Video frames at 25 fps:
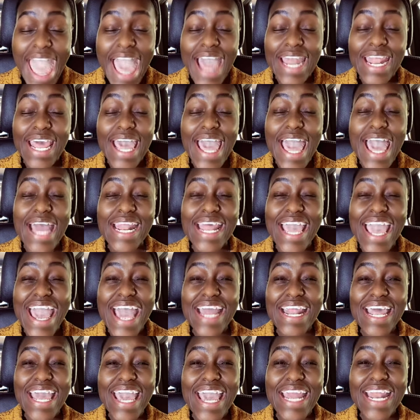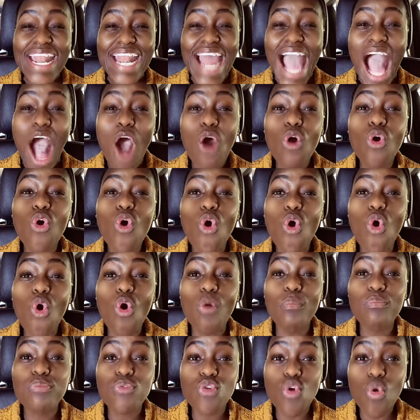at an
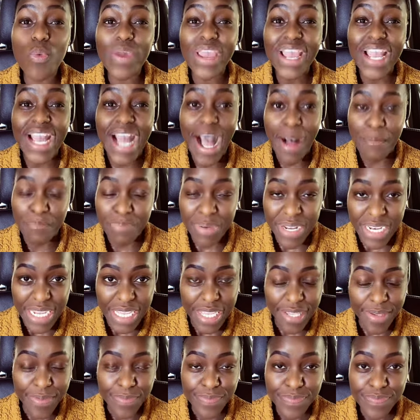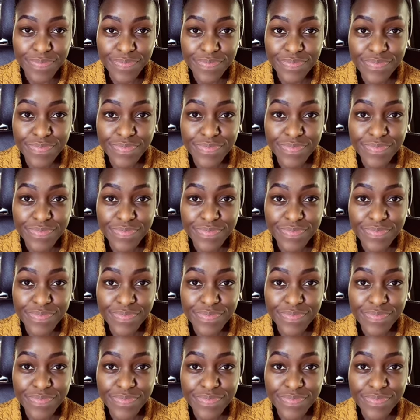alcohol brewing company.